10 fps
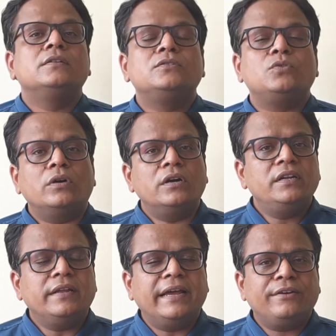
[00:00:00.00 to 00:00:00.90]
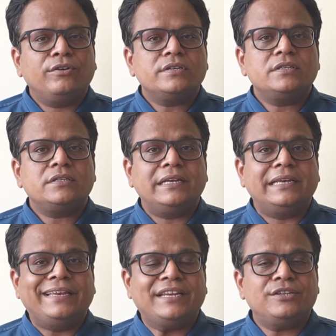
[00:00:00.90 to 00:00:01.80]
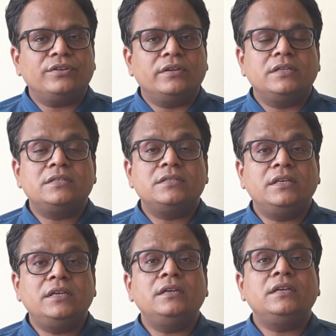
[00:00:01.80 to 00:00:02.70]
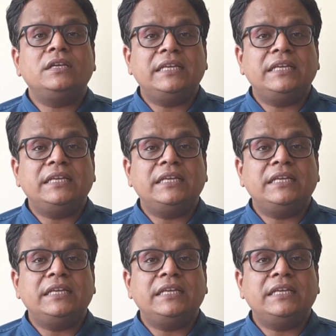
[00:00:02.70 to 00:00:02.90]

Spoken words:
So early diagnosis and detection is the